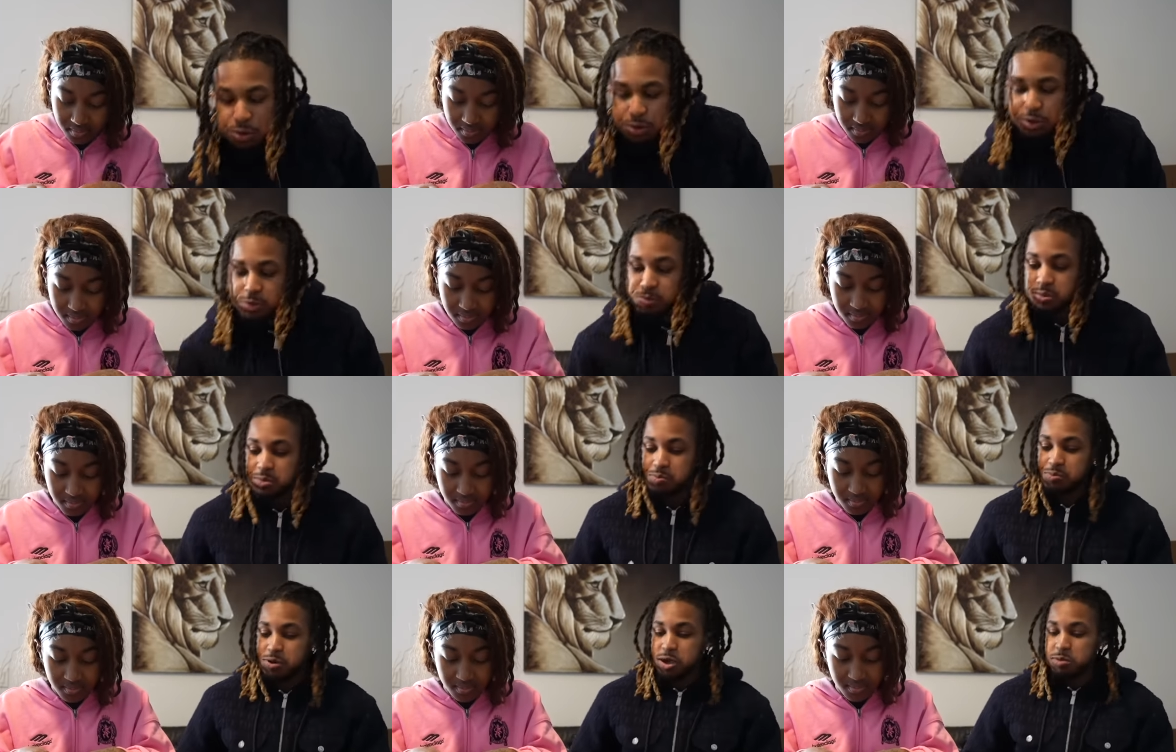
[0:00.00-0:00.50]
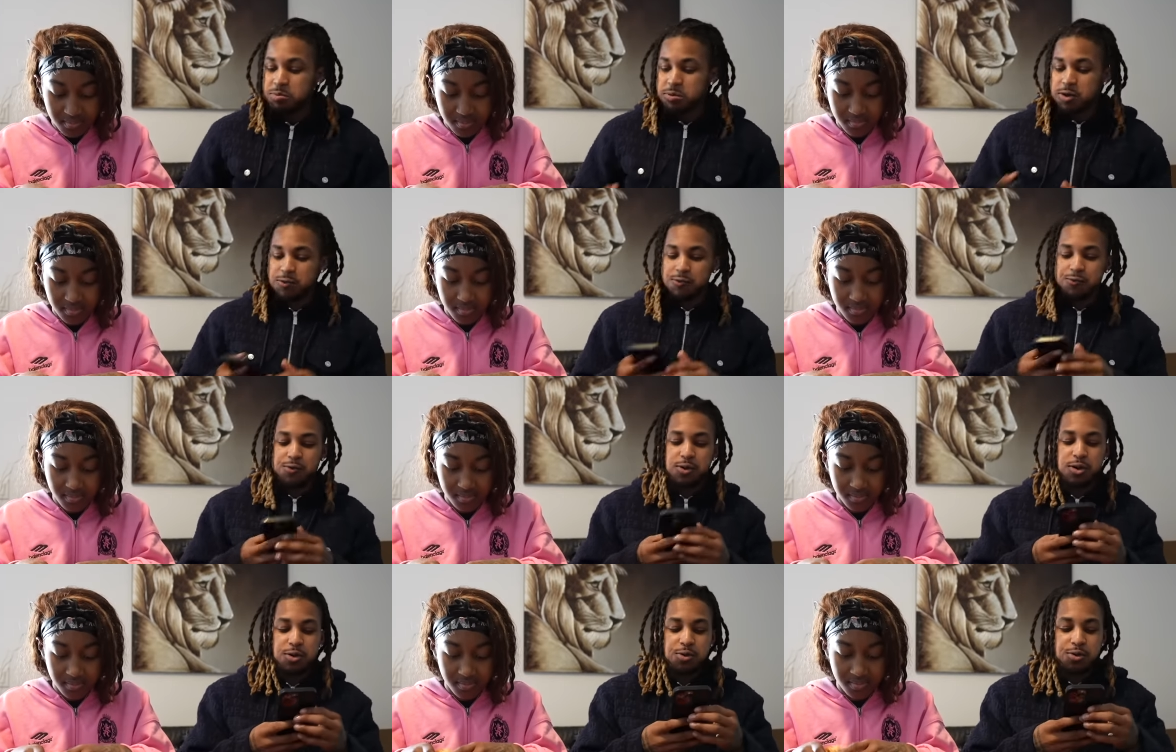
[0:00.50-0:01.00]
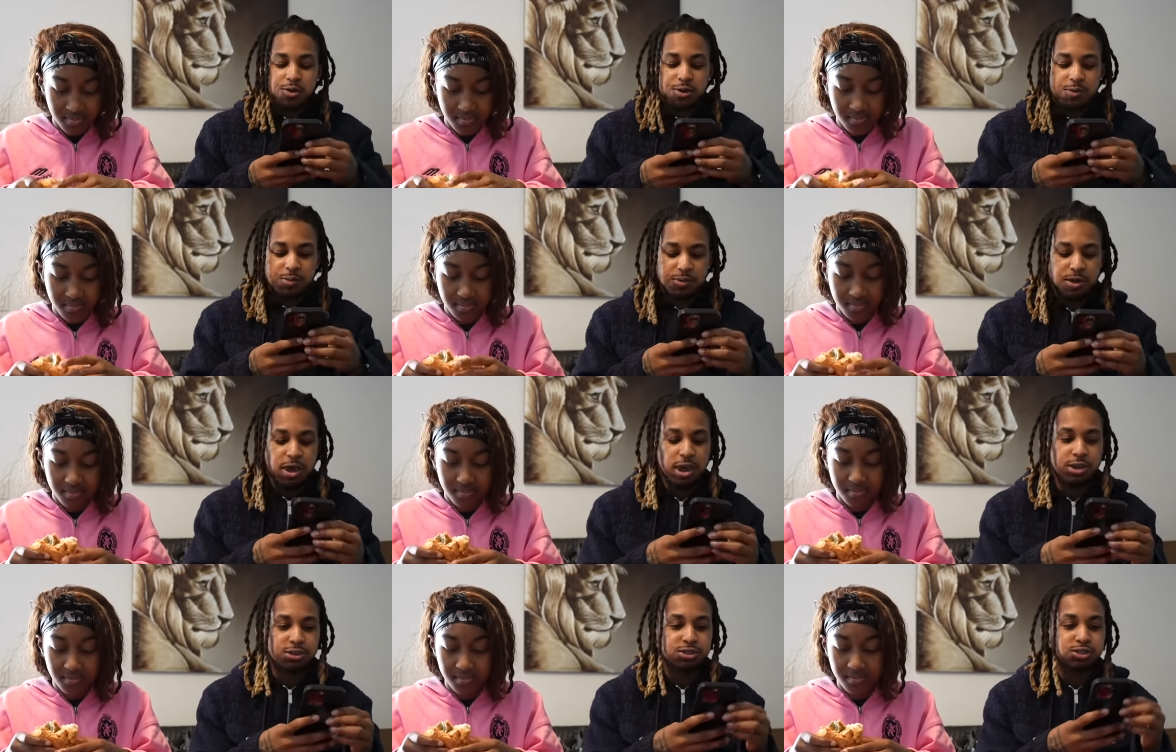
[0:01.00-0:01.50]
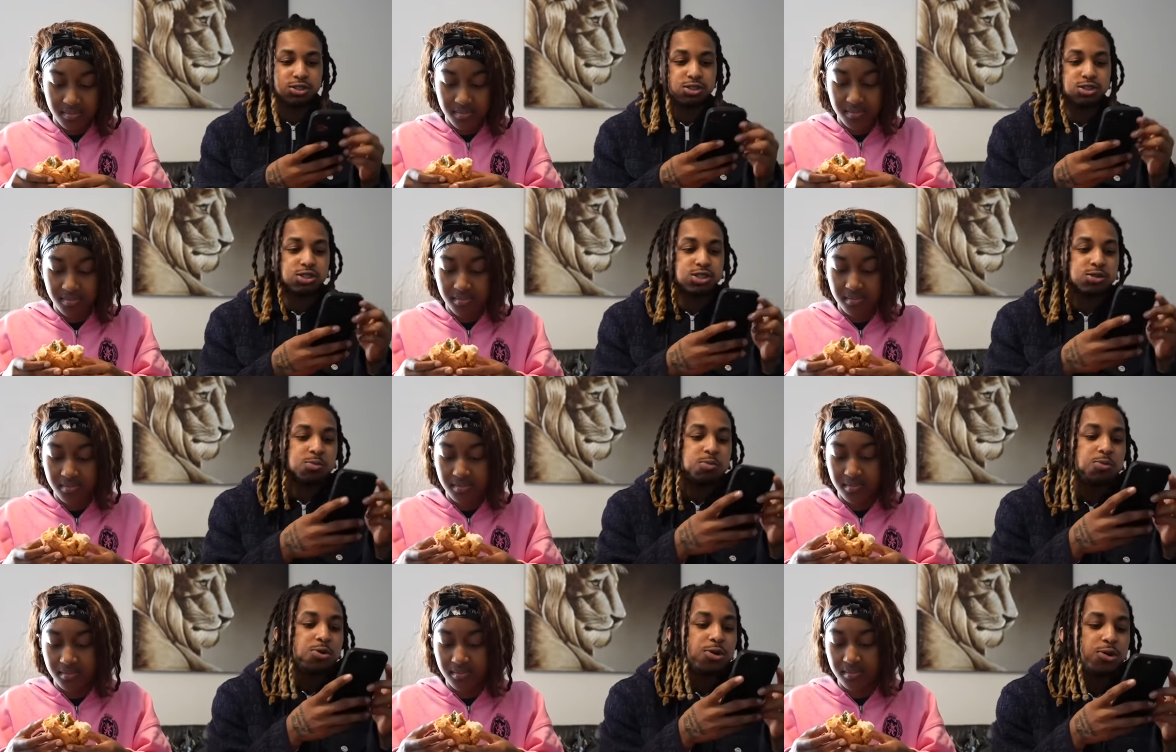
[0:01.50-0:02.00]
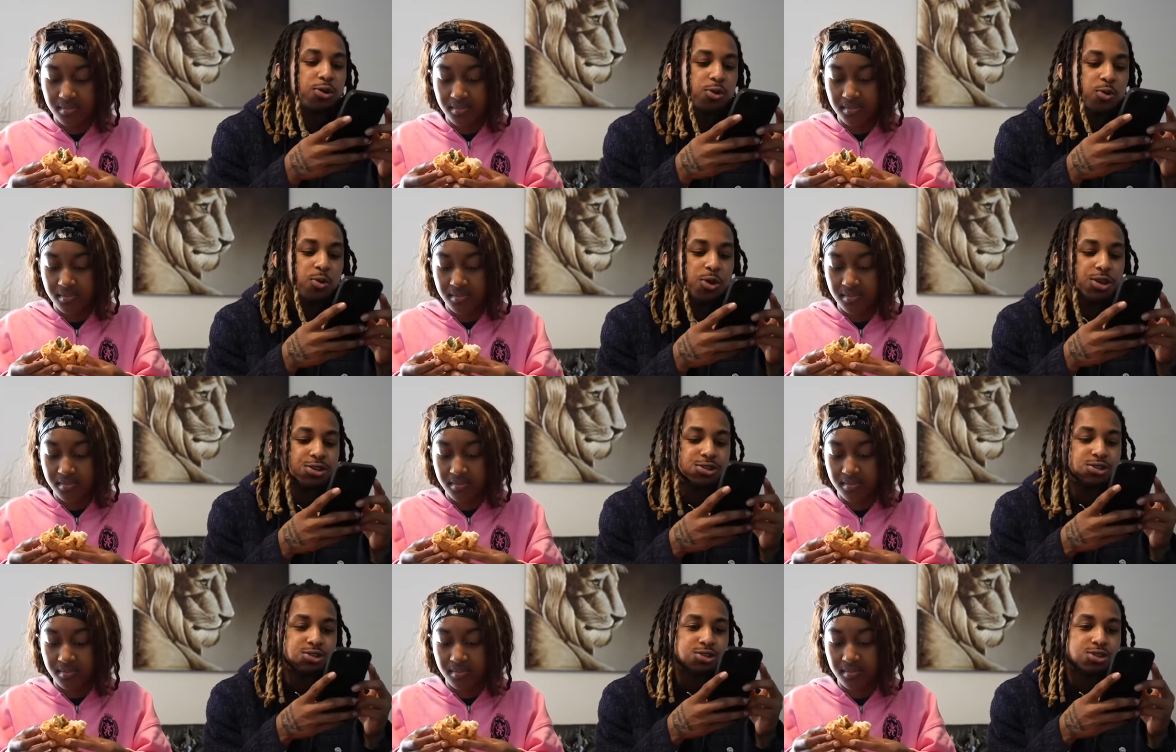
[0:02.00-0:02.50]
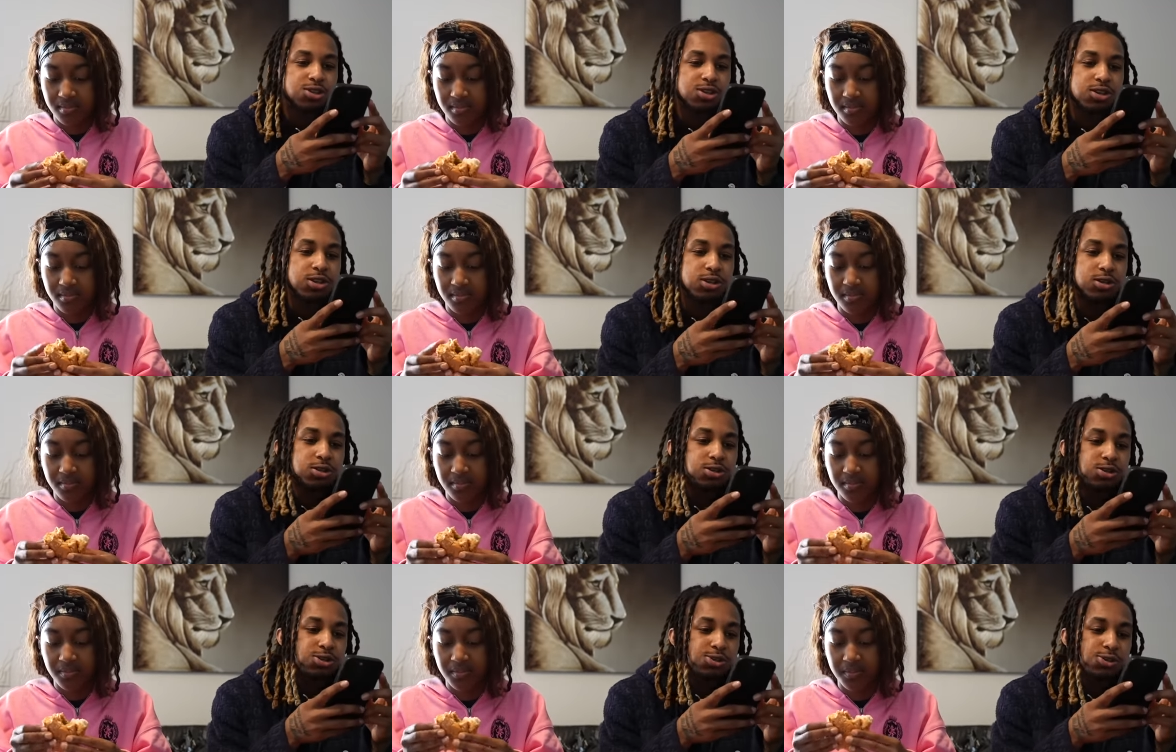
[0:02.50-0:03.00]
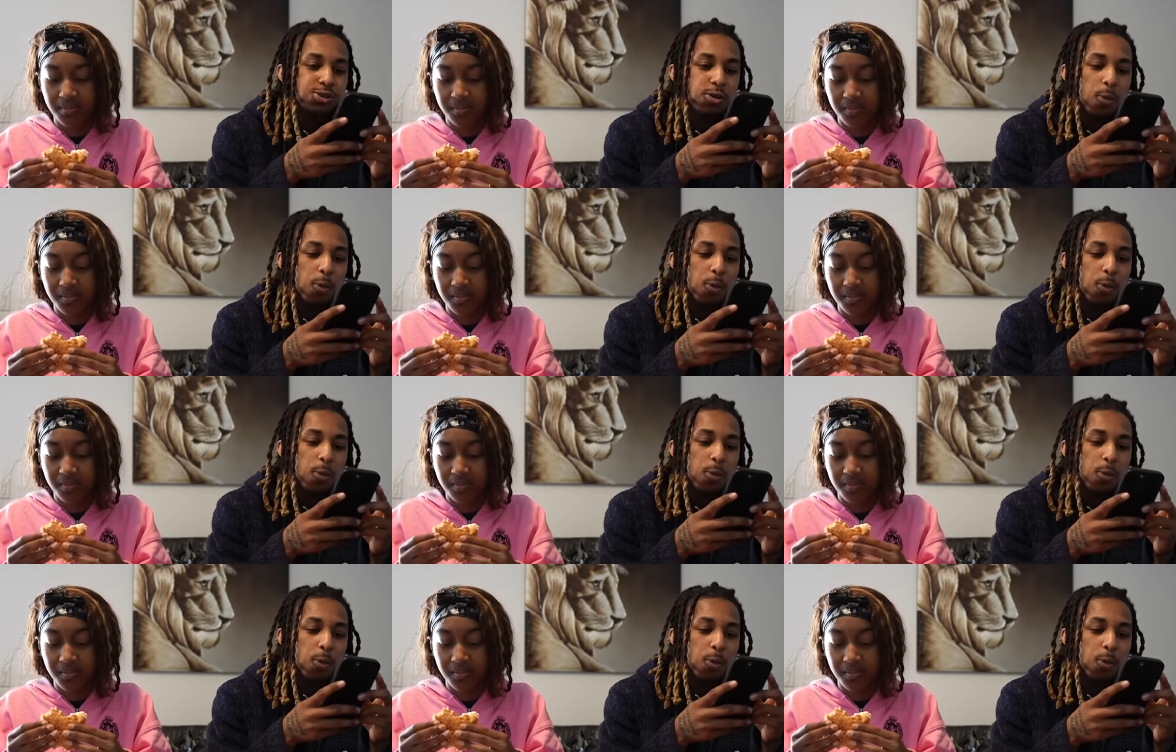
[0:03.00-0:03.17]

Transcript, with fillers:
Speaker 1: let me pick my phone and ask you some more questions.